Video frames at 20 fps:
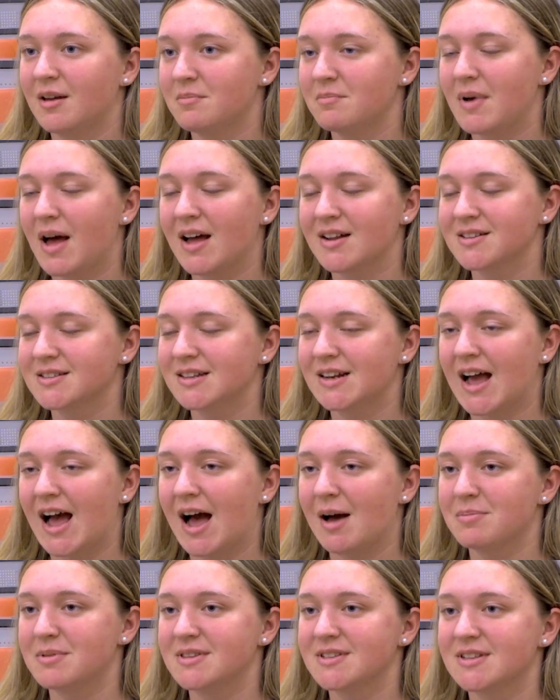Bad is going to
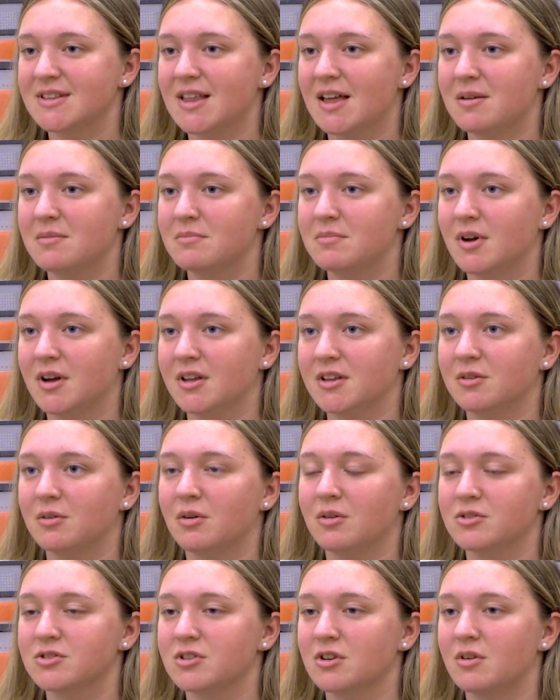happen to them, but you
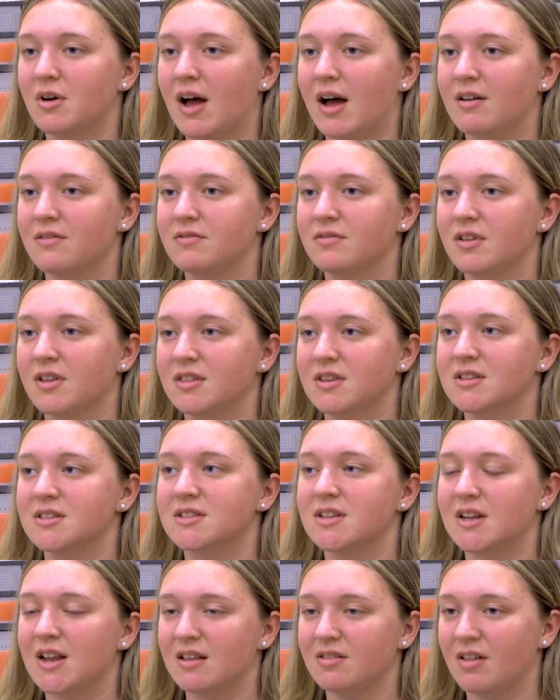also have the
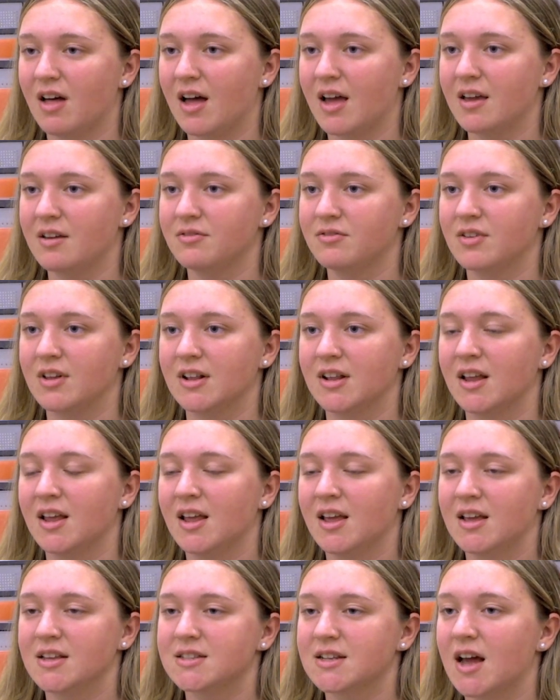city life, and
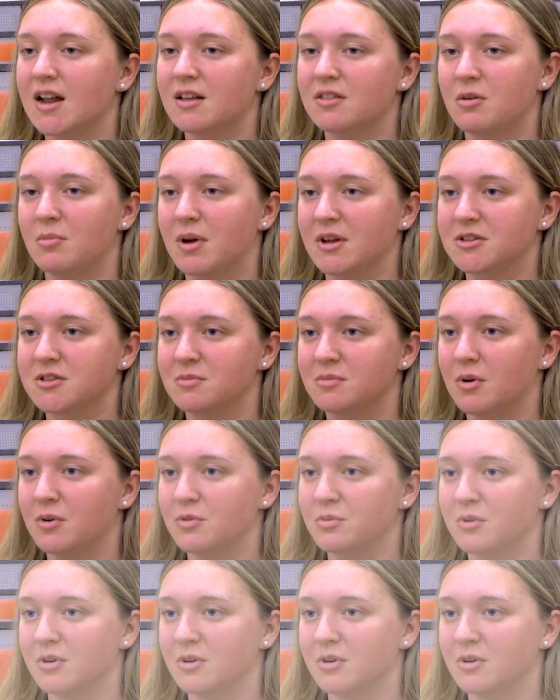it's kind of the best of both